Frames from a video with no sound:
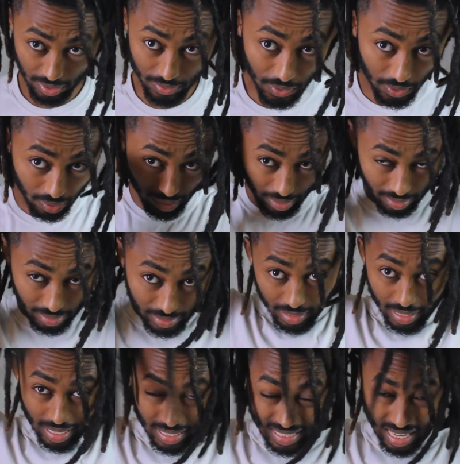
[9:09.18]
this for
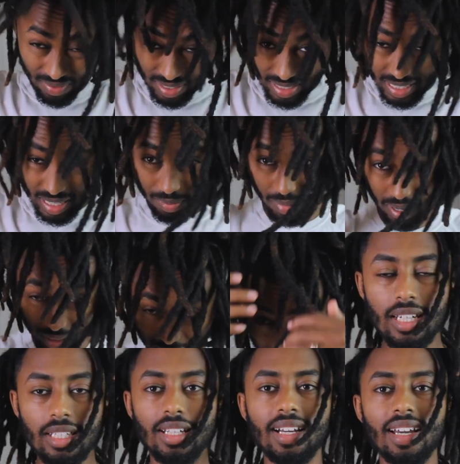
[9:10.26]
yeah 17 months
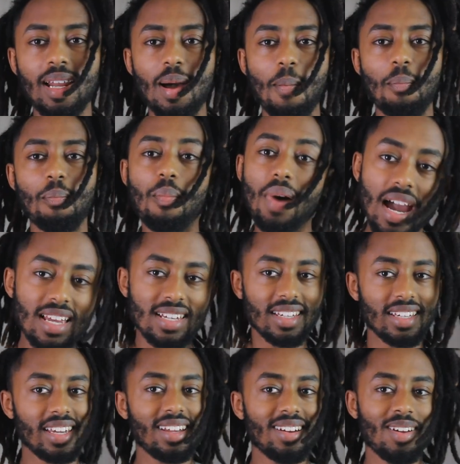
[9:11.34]
it's looking
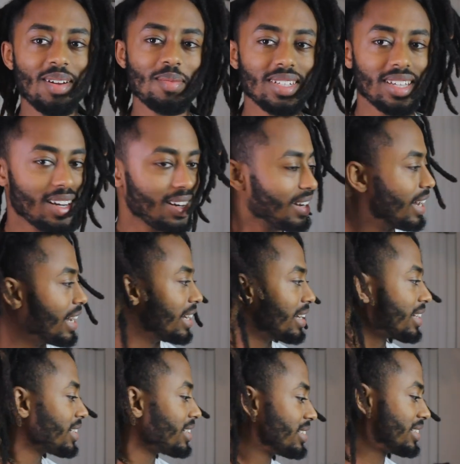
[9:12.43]
amazing you know what I'm saying like